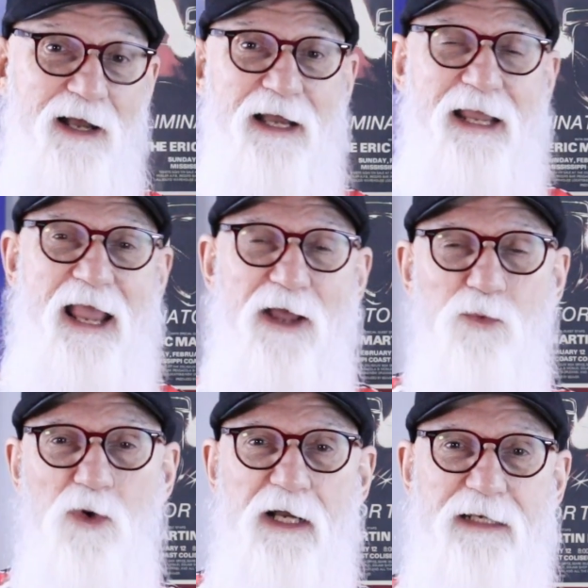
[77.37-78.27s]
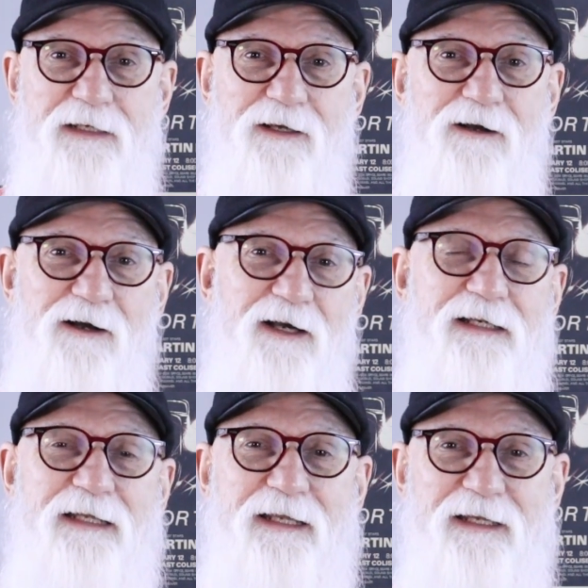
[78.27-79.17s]
I had one
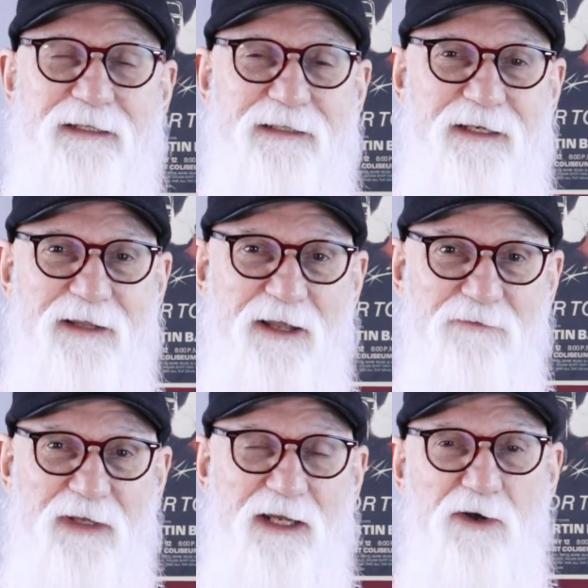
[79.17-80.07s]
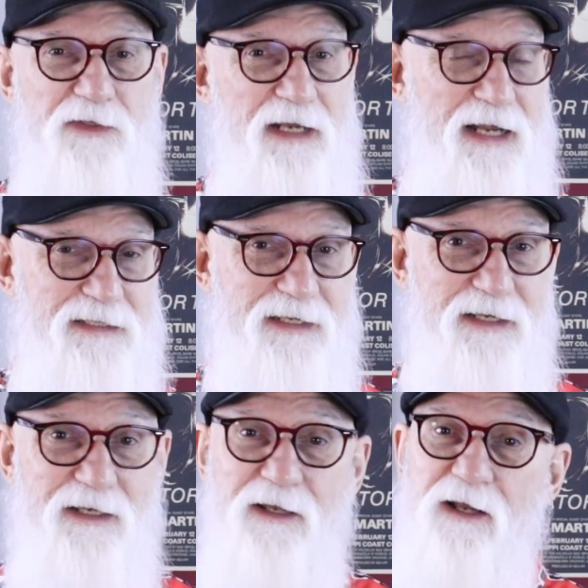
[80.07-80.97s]
on in that video that I
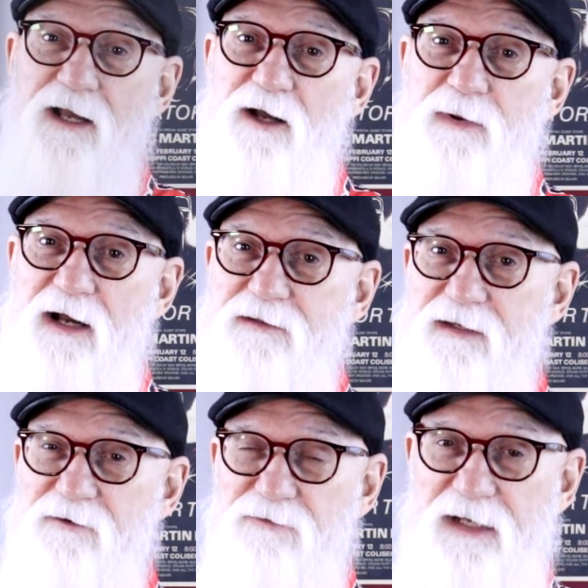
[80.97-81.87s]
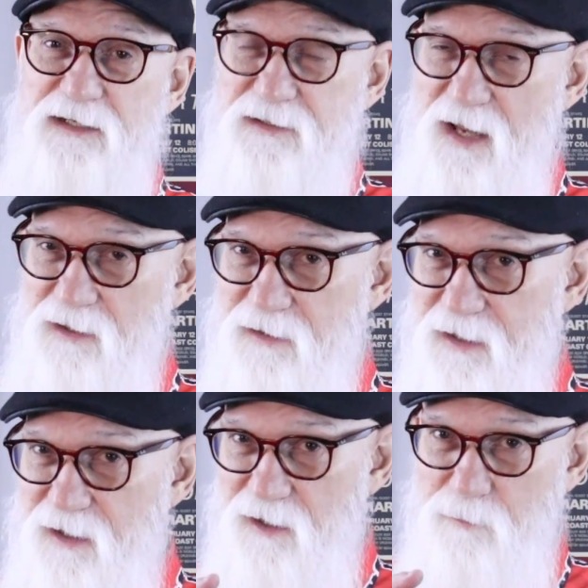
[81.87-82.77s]
did about the Flex Tail
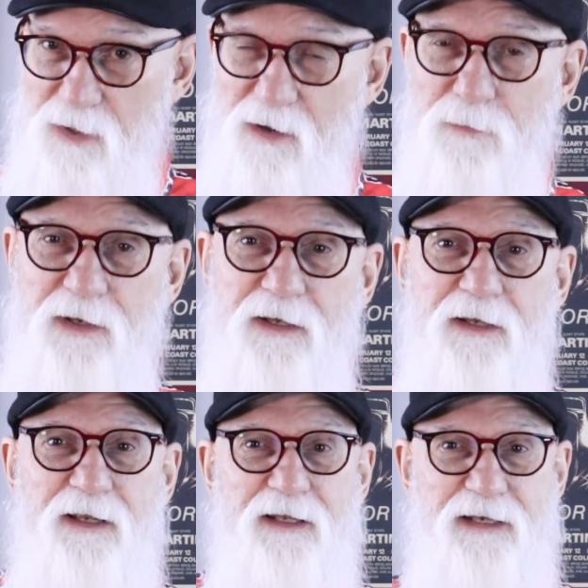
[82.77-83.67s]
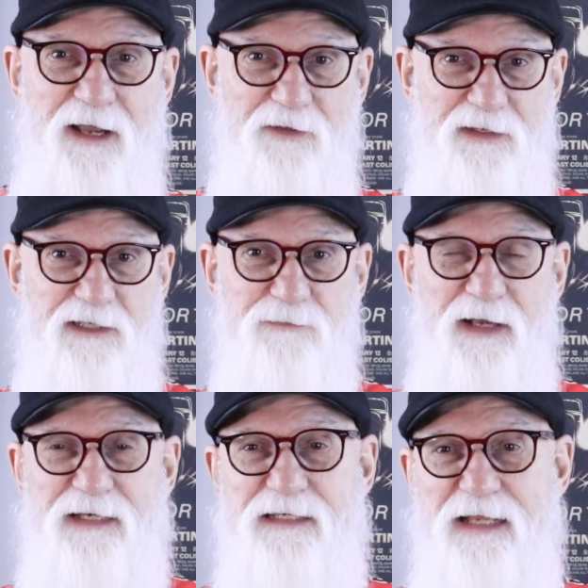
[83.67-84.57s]
Gear pump, and now this is
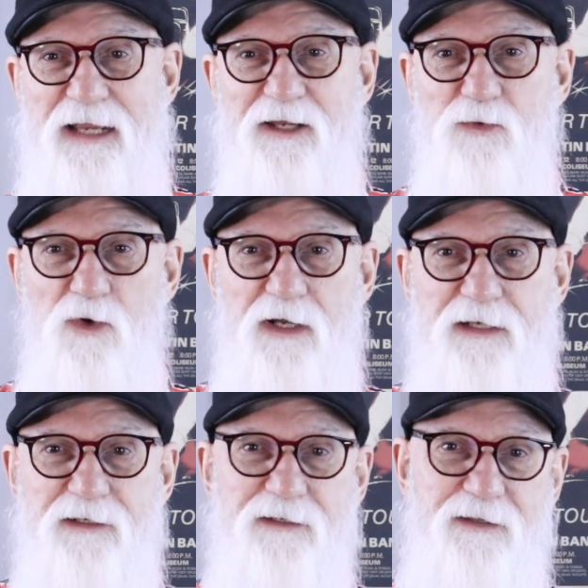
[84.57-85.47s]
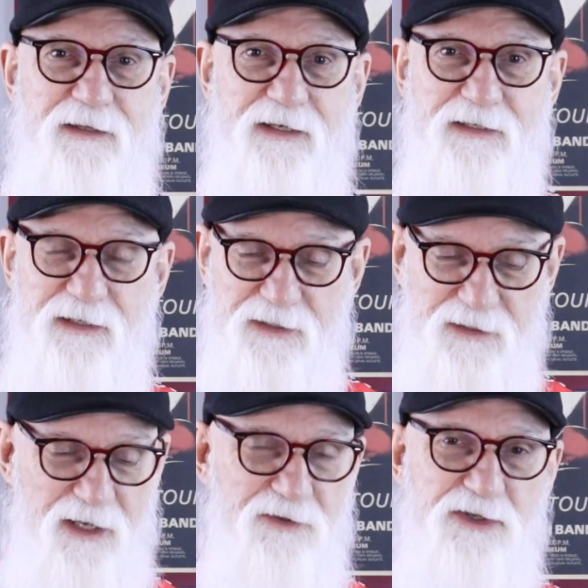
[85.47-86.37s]
my second one. This is
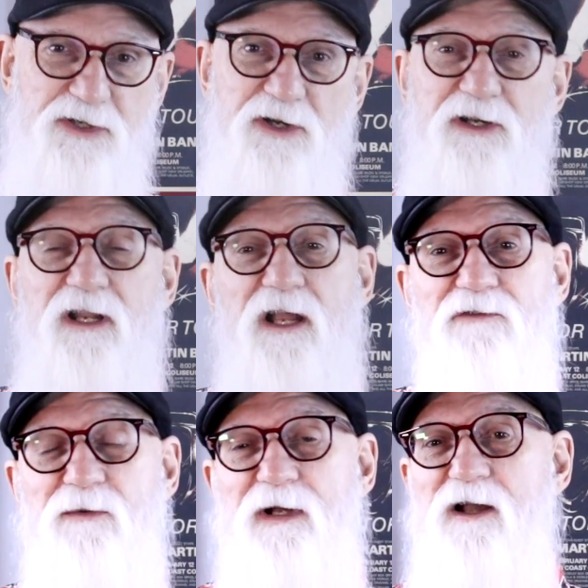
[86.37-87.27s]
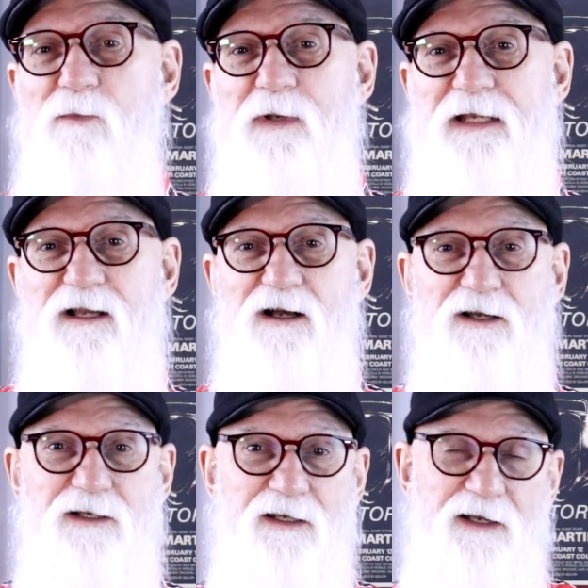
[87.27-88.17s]
another shirt from a company
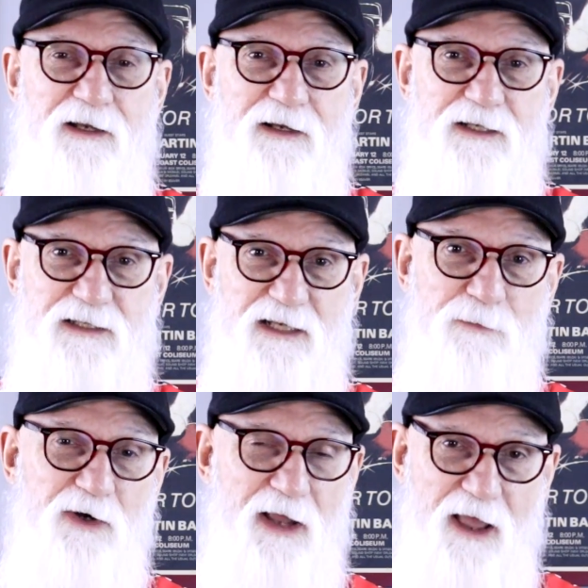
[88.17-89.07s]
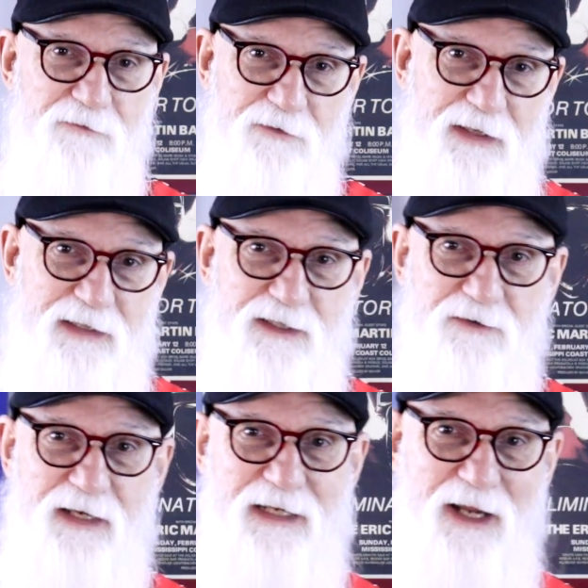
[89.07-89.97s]
called Summer Everest,
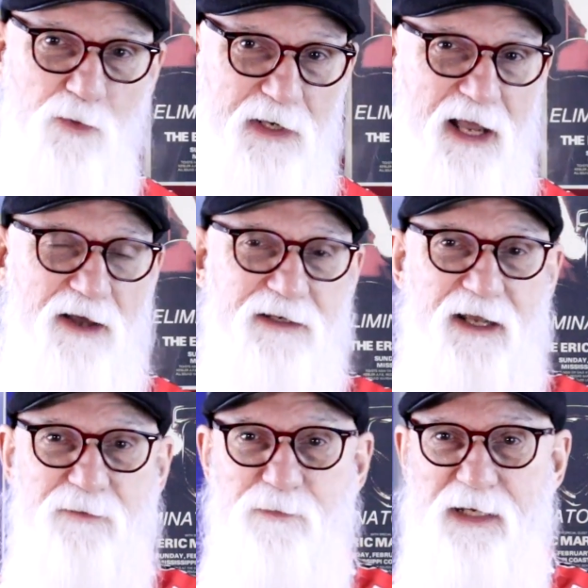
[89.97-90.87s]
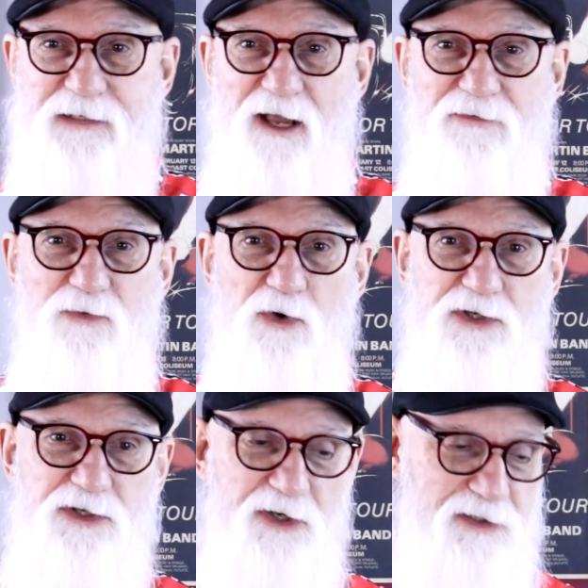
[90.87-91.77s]
right? And I went out and I picked out 4
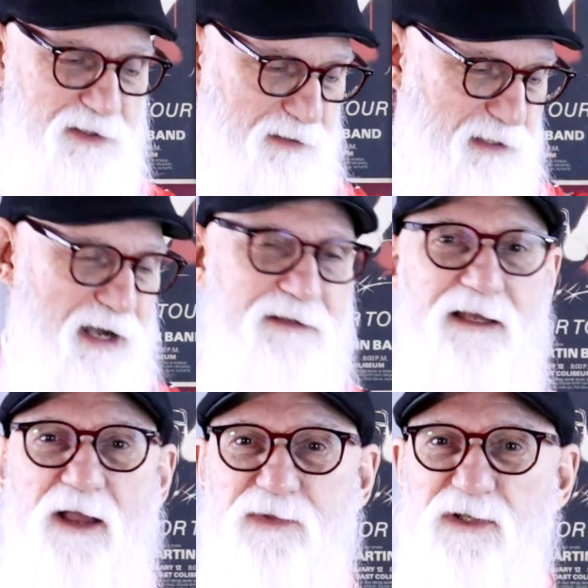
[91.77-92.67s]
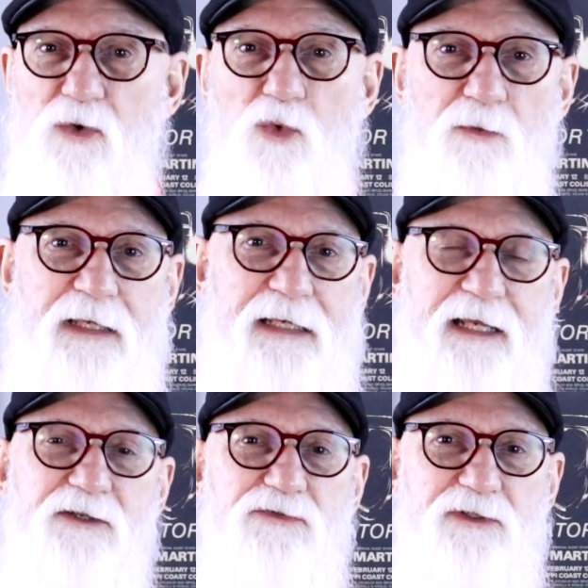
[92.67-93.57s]
shirts and got them, so we'll be
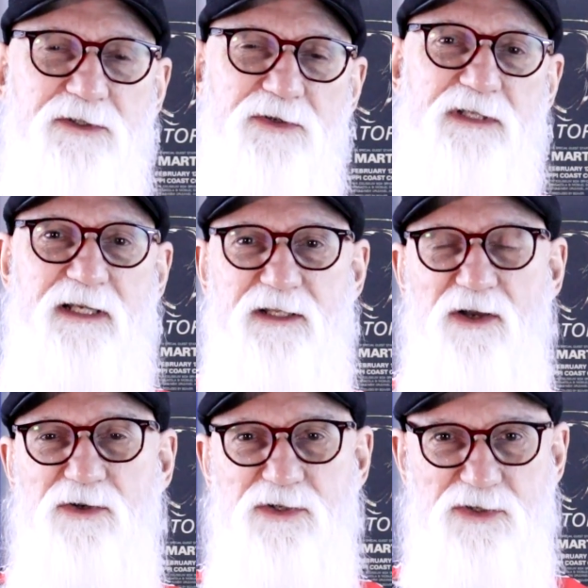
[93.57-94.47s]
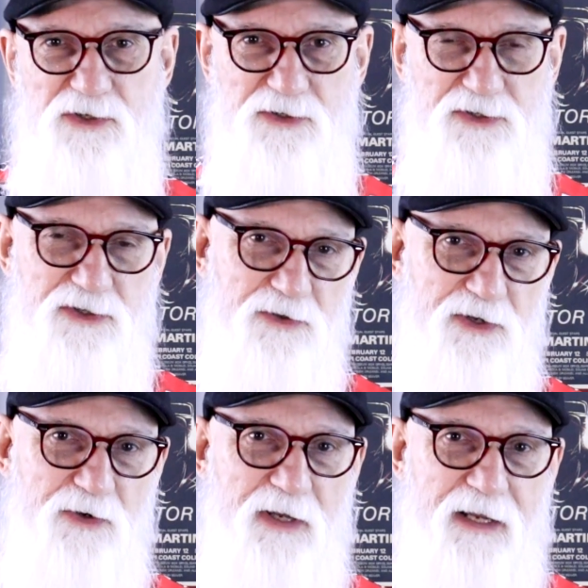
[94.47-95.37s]
introducing those shirts to
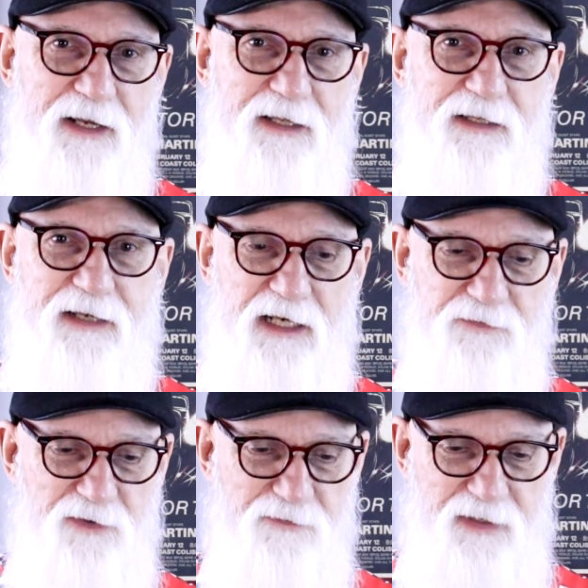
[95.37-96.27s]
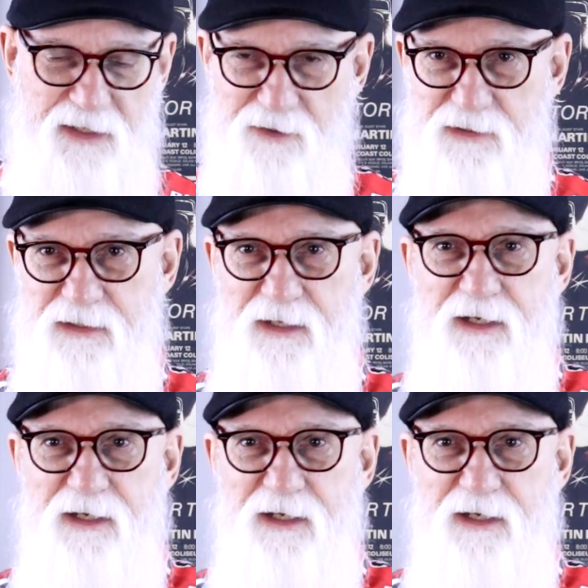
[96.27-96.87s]
you in the next few videos.